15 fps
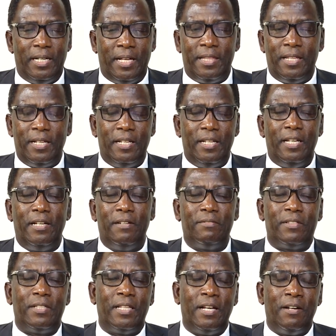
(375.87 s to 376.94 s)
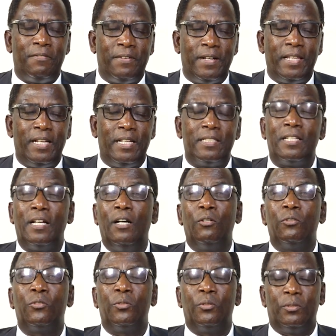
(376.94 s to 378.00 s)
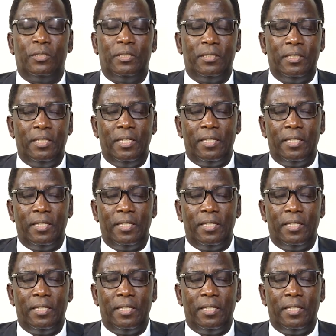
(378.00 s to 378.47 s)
and they left their father's household.